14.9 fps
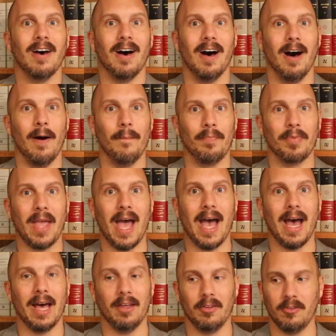
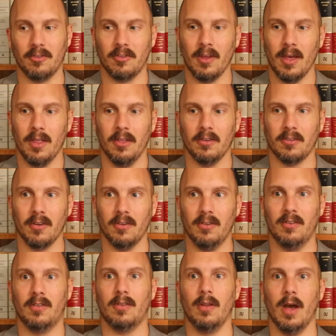has this
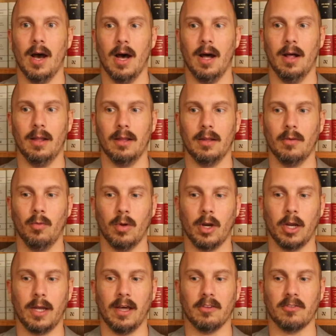
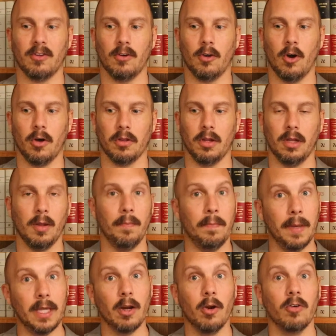what Augustine called the
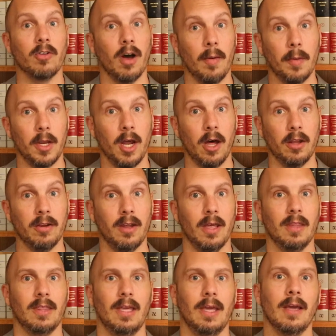libido
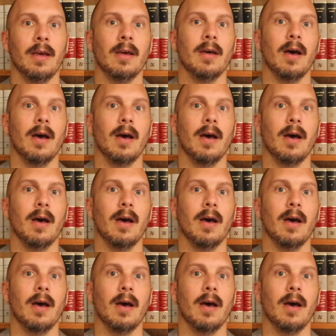dominandi, the